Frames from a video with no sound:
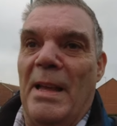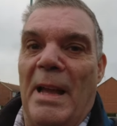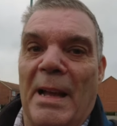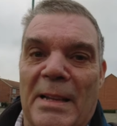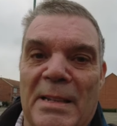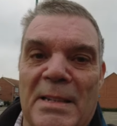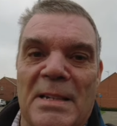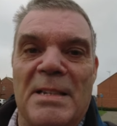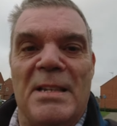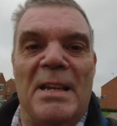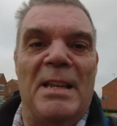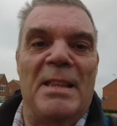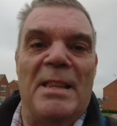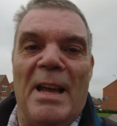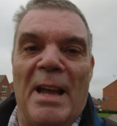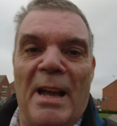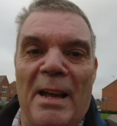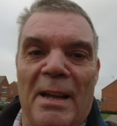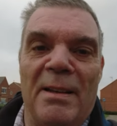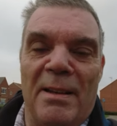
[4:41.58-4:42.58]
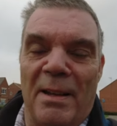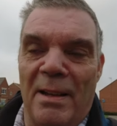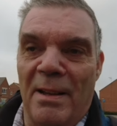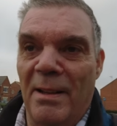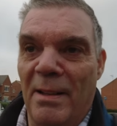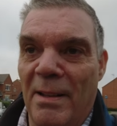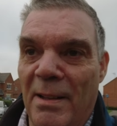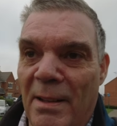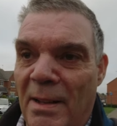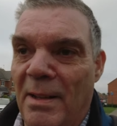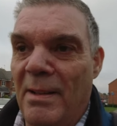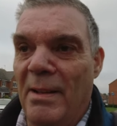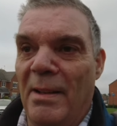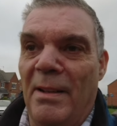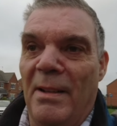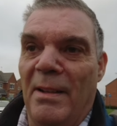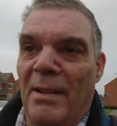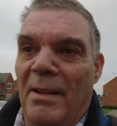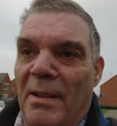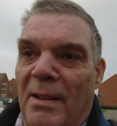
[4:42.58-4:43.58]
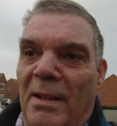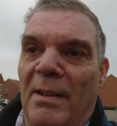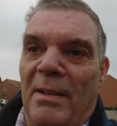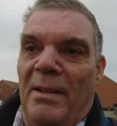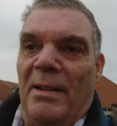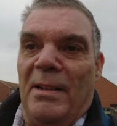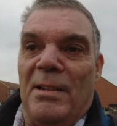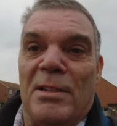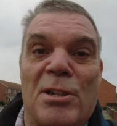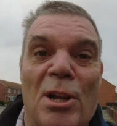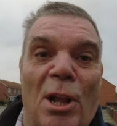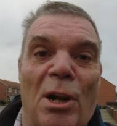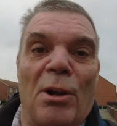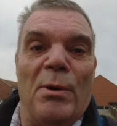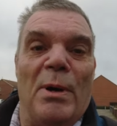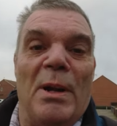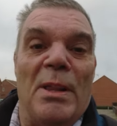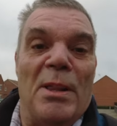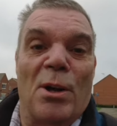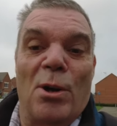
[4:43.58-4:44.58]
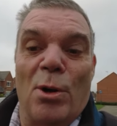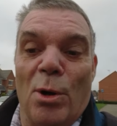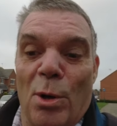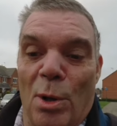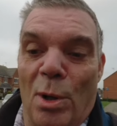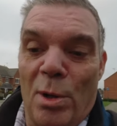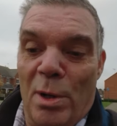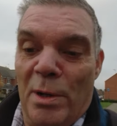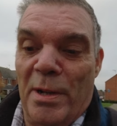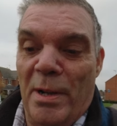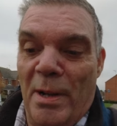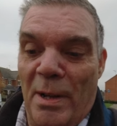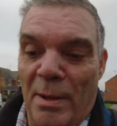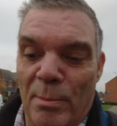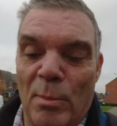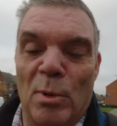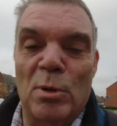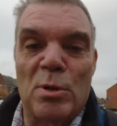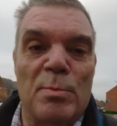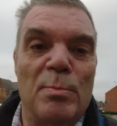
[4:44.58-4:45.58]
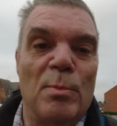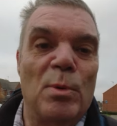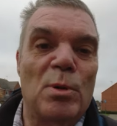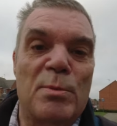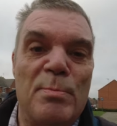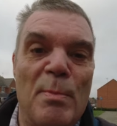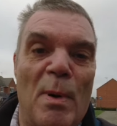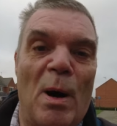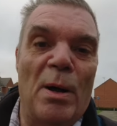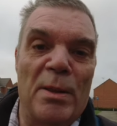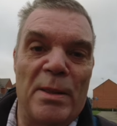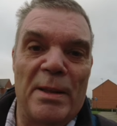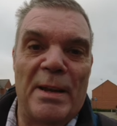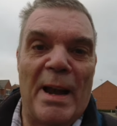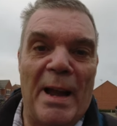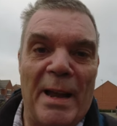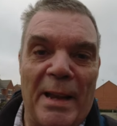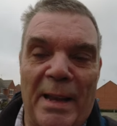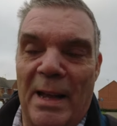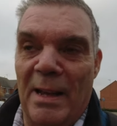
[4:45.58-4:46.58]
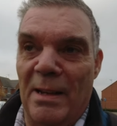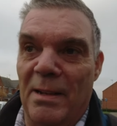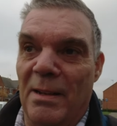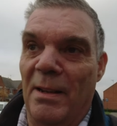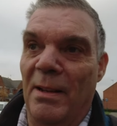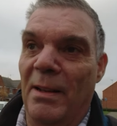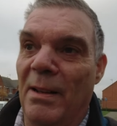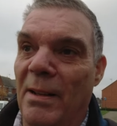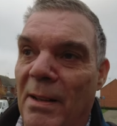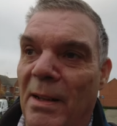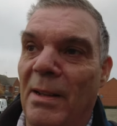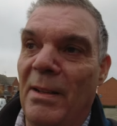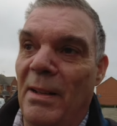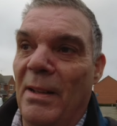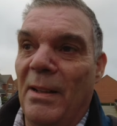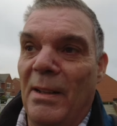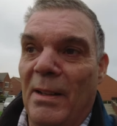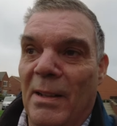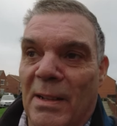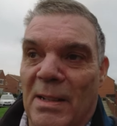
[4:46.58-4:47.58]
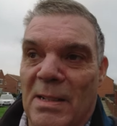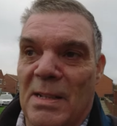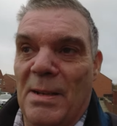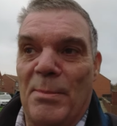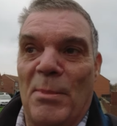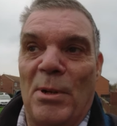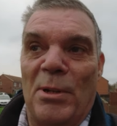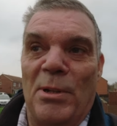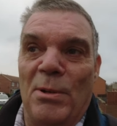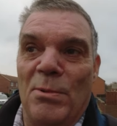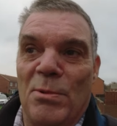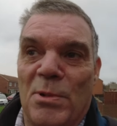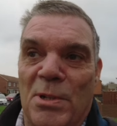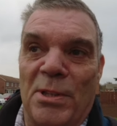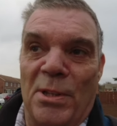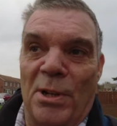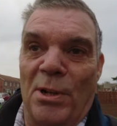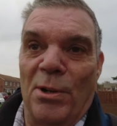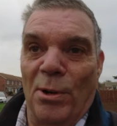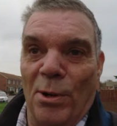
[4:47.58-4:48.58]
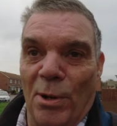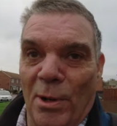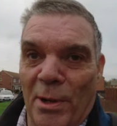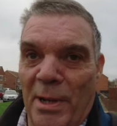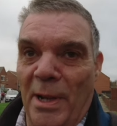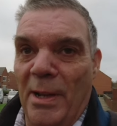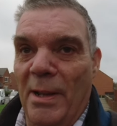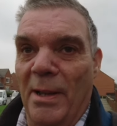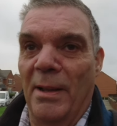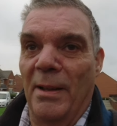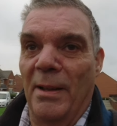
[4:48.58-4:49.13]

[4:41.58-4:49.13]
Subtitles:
They can sit there and tolerate the cold much, much more than I can, because I'm not used to the cold.